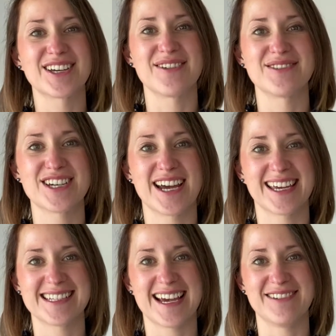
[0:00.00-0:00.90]
go and check
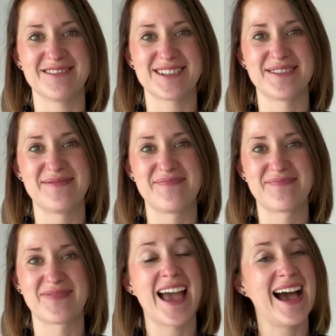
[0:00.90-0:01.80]
it out?
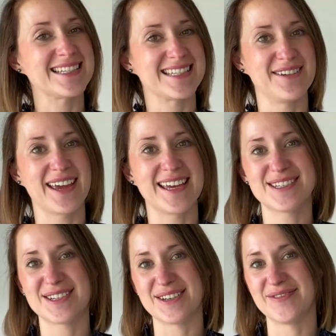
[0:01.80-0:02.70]
I'll see you again
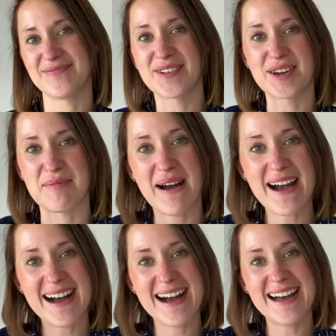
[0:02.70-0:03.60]
soon.
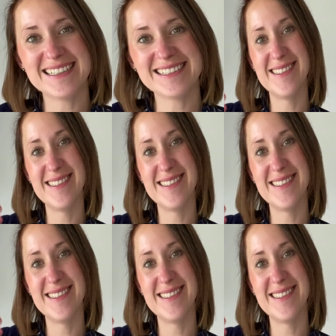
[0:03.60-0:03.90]
Goodbye.